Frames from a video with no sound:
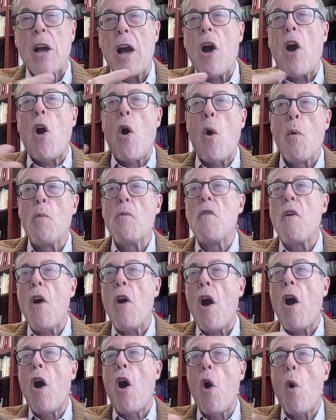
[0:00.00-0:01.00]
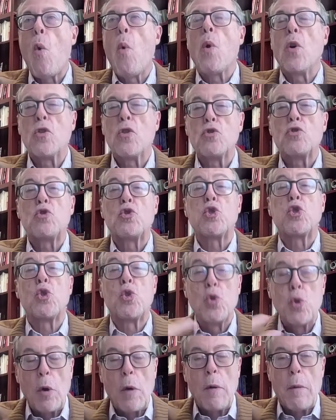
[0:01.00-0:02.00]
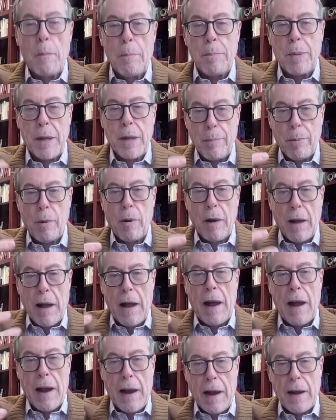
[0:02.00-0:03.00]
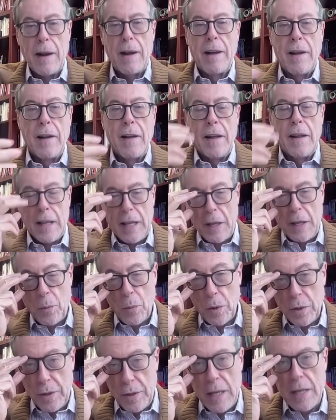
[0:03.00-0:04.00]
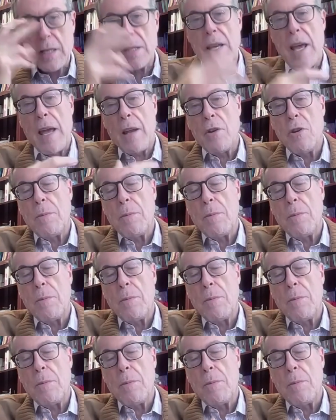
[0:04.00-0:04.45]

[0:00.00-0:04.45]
how true people are in what they say.